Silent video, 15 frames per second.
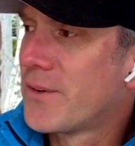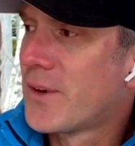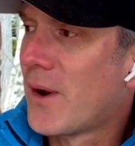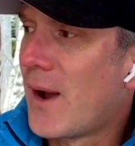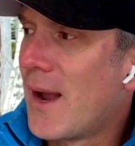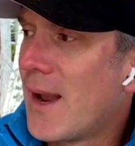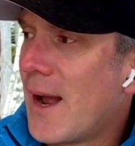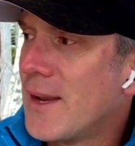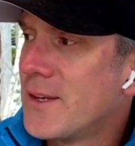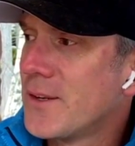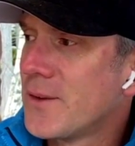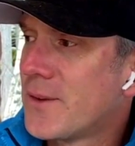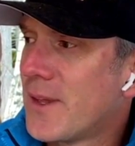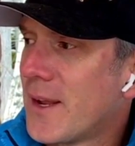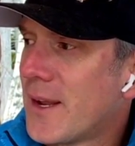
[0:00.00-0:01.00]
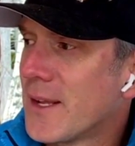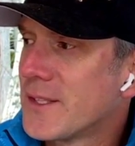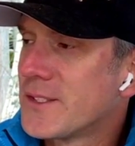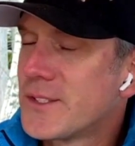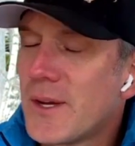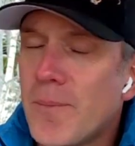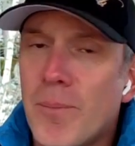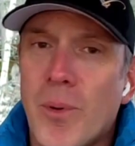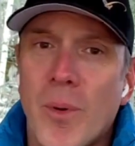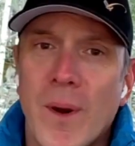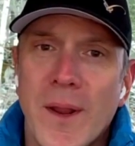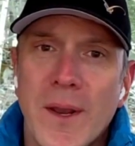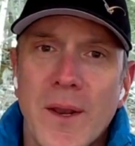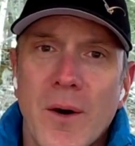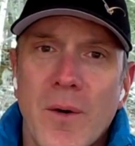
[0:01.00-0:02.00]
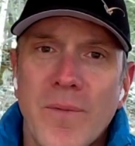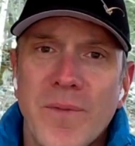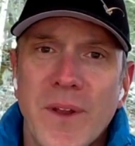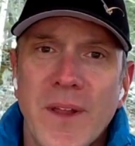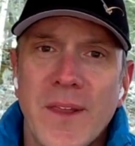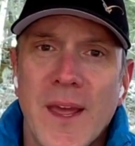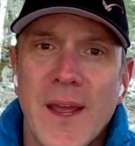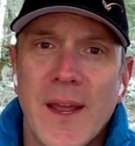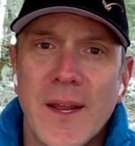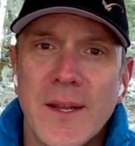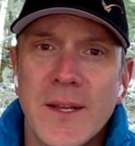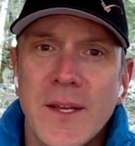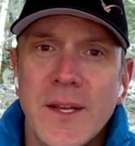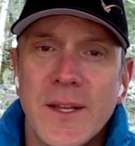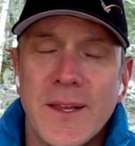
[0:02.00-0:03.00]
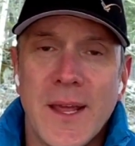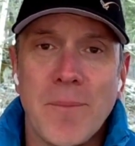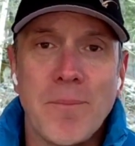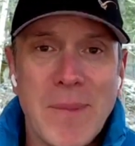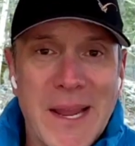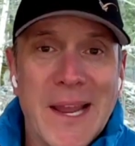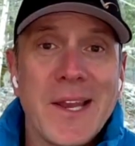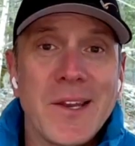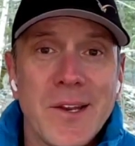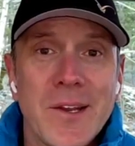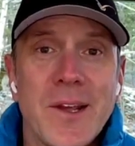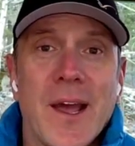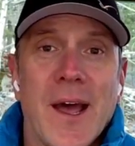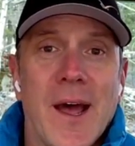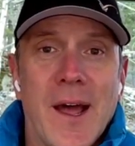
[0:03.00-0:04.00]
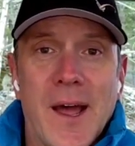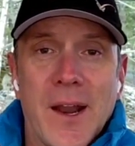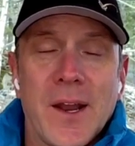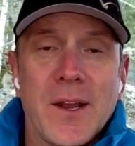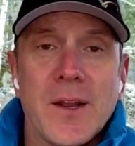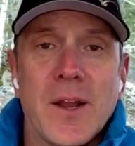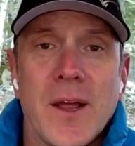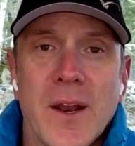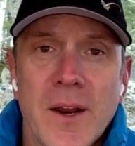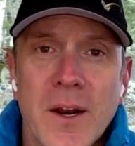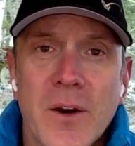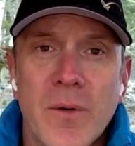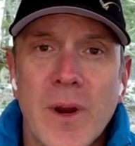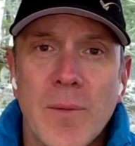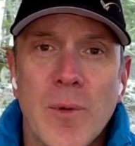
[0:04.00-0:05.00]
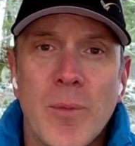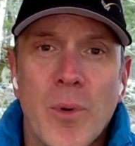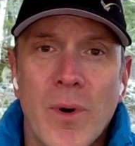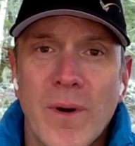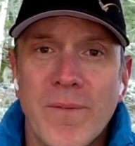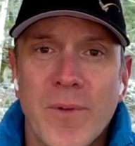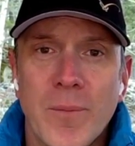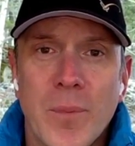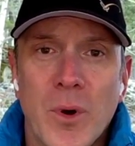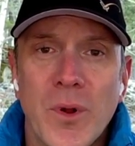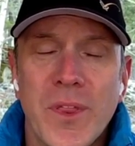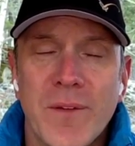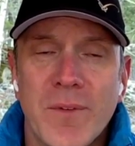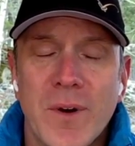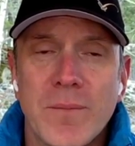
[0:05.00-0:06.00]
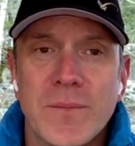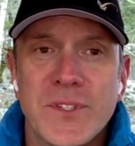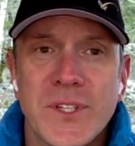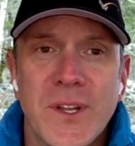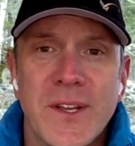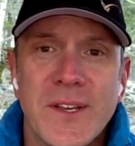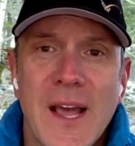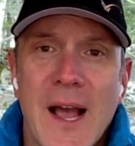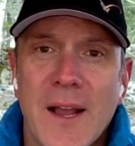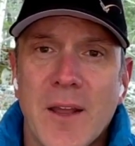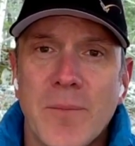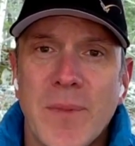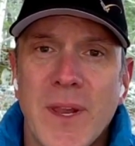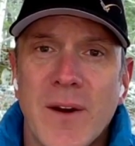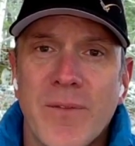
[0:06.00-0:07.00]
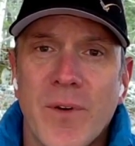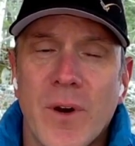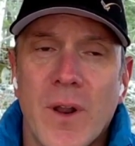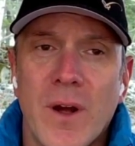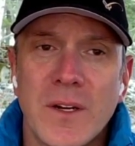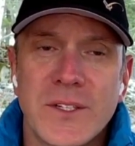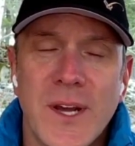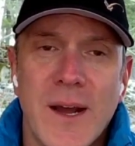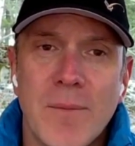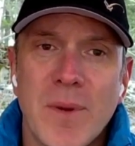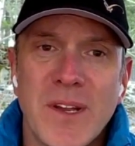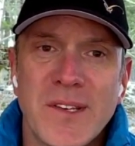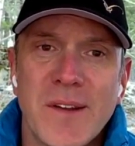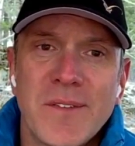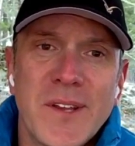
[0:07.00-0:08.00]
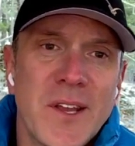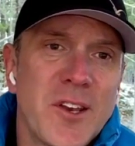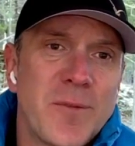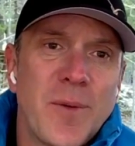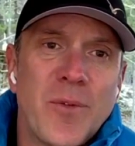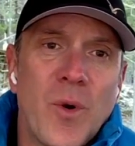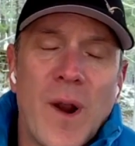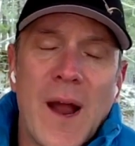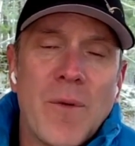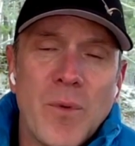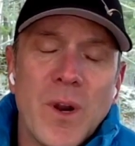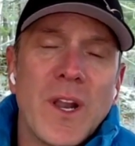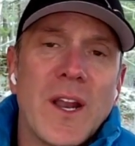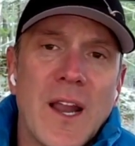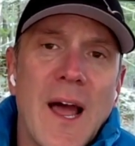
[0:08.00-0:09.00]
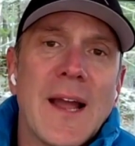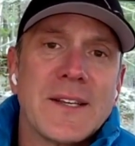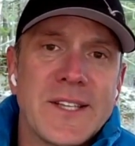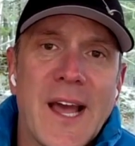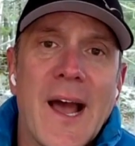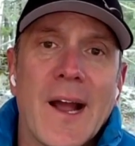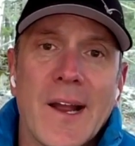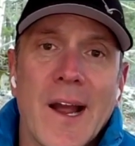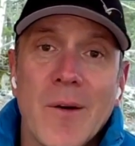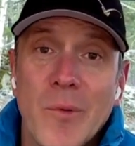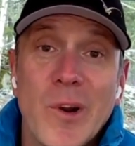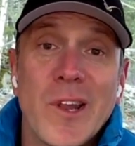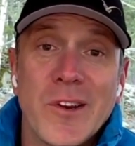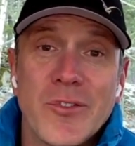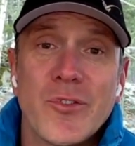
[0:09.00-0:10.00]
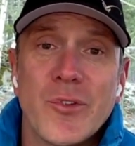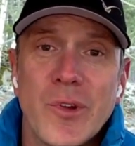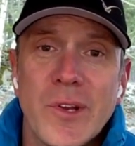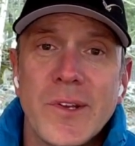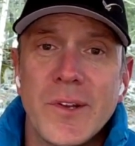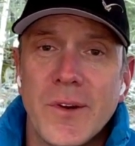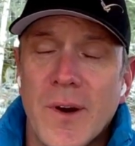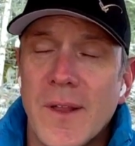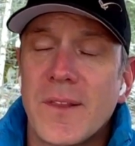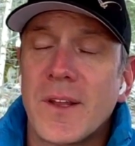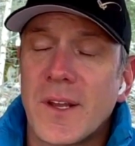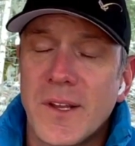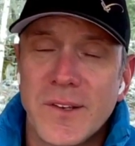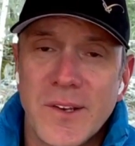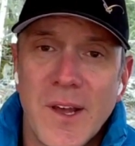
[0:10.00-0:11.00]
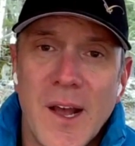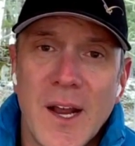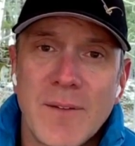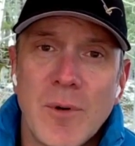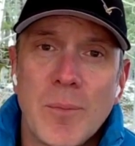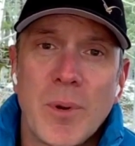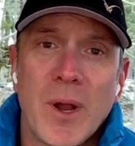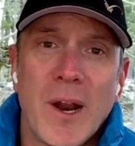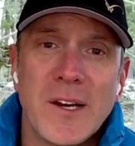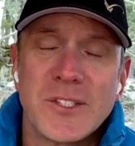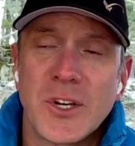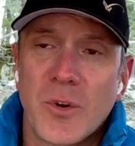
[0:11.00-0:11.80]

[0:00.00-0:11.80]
so I do think at some point, hopefully they meet at an agreeable point for both of them, so that Dak can be there for a long time. Because I've said this before, I really like Dak. I really truly do. I think he's a heck of a player.